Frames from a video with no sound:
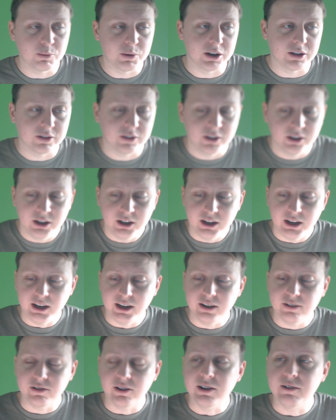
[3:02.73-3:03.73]
with
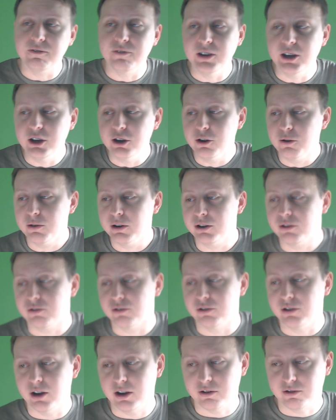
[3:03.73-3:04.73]
is a video
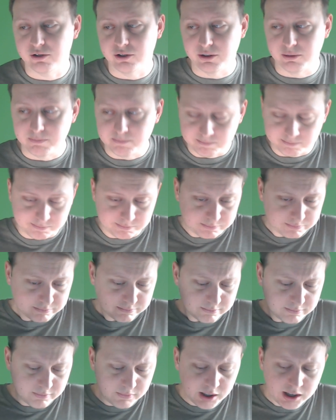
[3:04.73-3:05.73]
introduction.
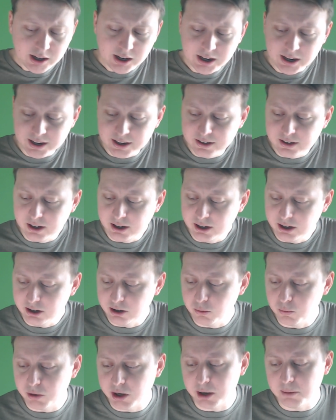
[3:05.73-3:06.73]
And
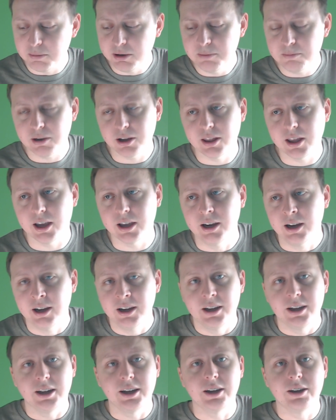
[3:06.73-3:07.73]
what I mean by that
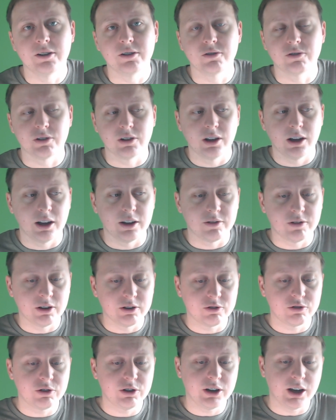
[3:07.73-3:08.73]
is
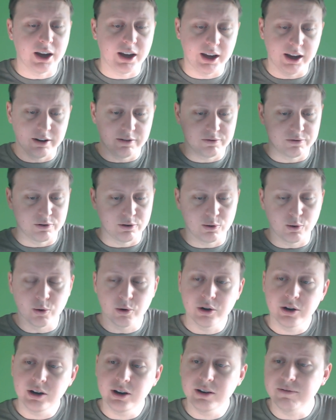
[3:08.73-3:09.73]
essentially I have
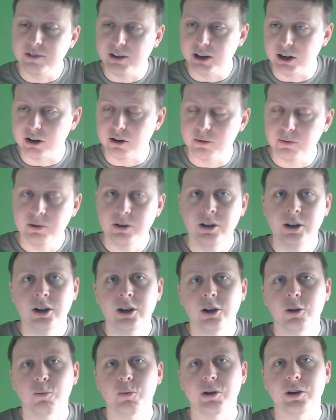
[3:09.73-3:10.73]
recorded a video,
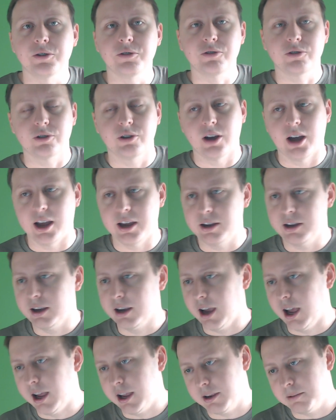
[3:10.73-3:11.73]
which I,
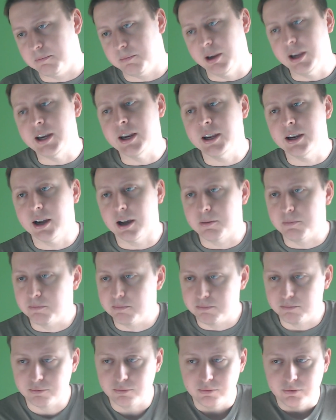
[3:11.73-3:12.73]
I in it I'm
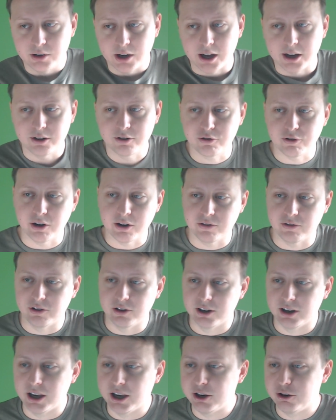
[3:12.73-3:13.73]
not dressed in
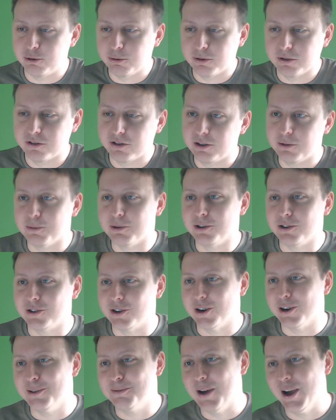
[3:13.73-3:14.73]
an H one Z one
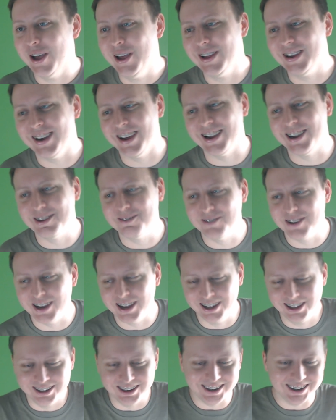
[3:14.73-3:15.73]
shirt, but I am
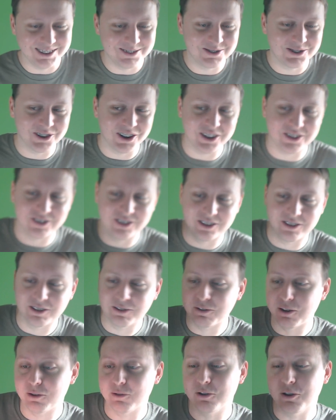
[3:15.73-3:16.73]
I am dressed as if
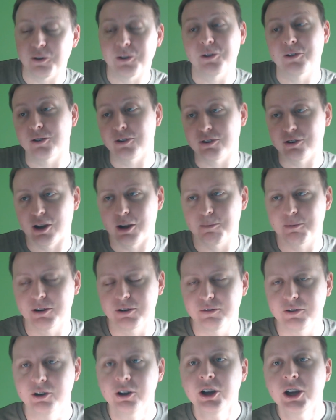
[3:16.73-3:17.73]
I was going to a job
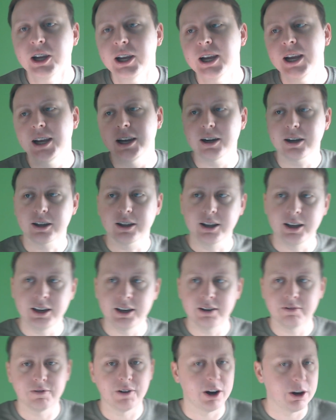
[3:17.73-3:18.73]
interview in a clean
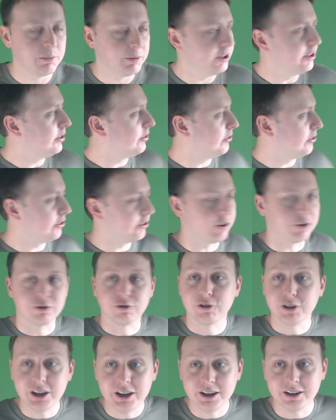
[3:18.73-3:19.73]
environment. This is a
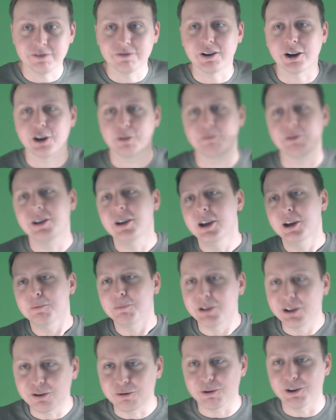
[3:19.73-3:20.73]
green environment,
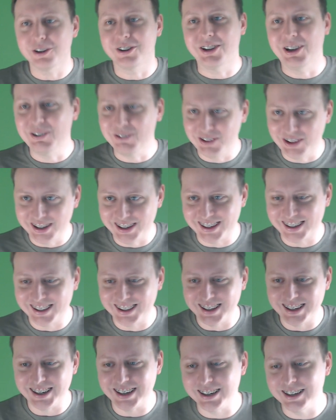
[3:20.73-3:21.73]
but it's relatively
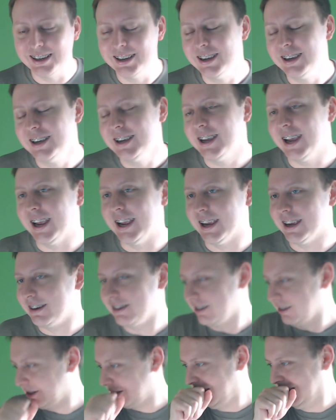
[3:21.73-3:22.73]
clean. And
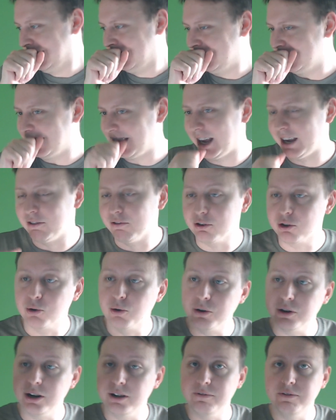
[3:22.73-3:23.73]
I
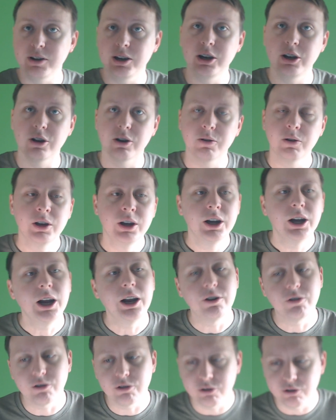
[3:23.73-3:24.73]
record a video
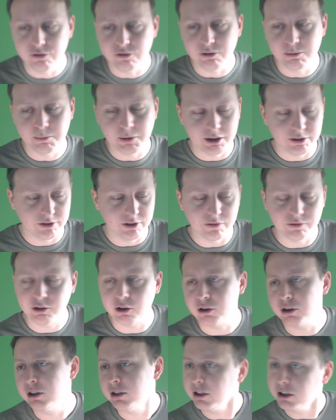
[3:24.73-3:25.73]
introducing myself,
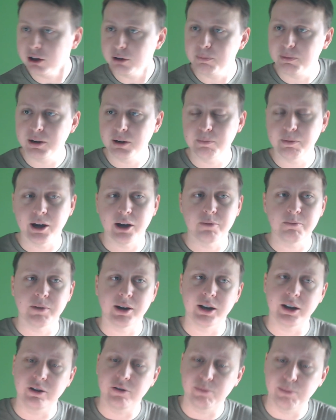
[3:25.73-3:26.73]
talking a little bit about my
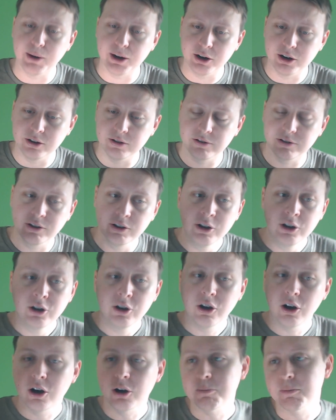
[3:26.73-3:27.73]
experience
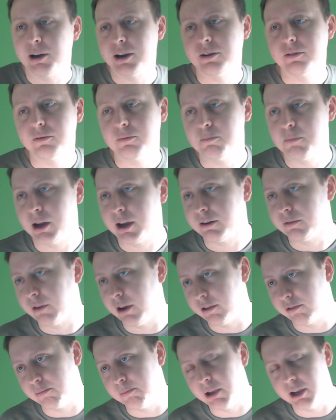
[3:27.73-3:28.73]
on my, my
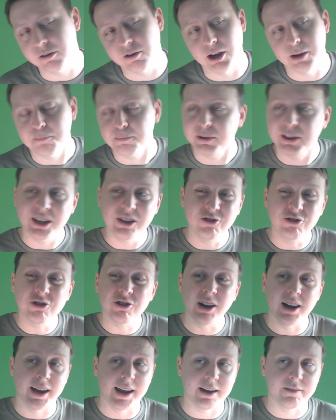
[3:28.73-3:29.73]
resume, right? But they should
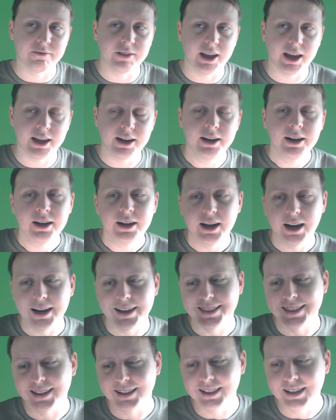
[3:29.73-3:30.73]
have that.
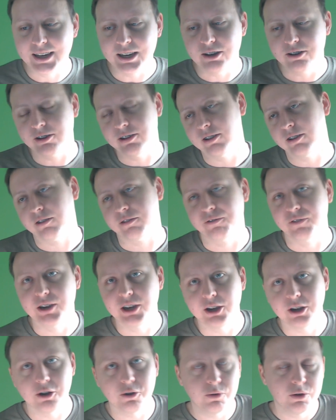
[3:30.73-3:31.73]
And the link to this
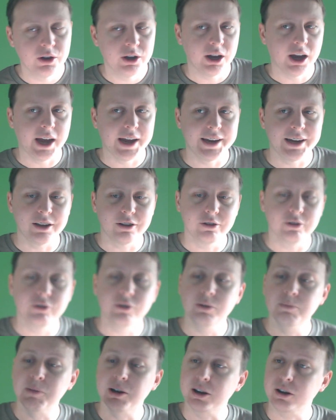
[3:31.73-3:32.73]
video, I include
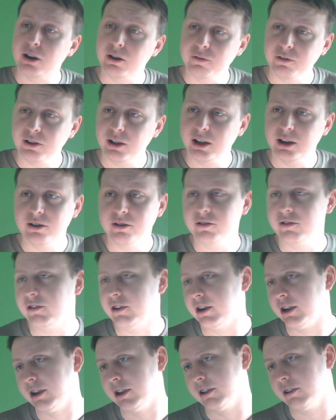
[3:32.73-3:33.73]
in my cover letters,
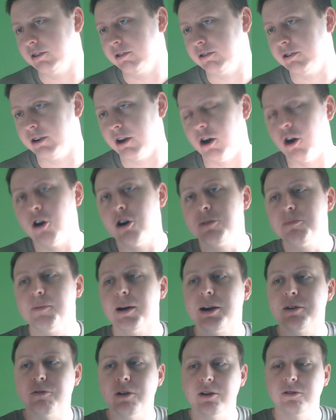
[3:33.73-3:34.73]
and I include on
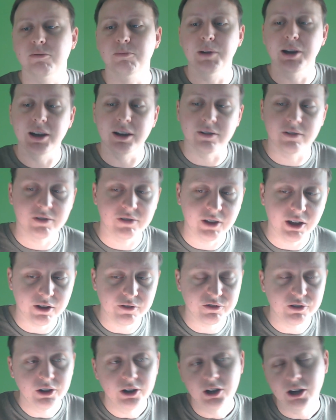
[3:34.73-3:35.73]
my resume
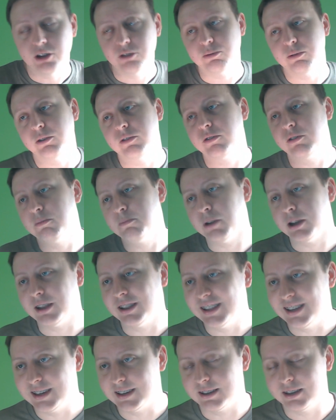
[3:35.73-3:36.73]
itself, as well as in my
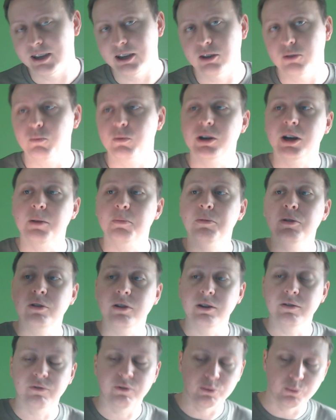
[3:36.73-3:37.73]
LinkedIn when I'm
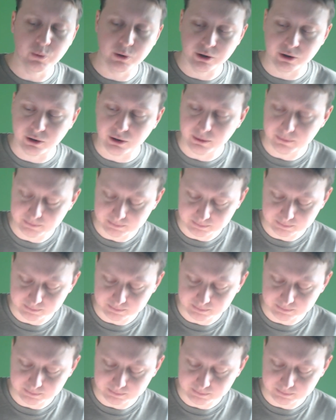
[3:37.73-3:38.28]
looking for work.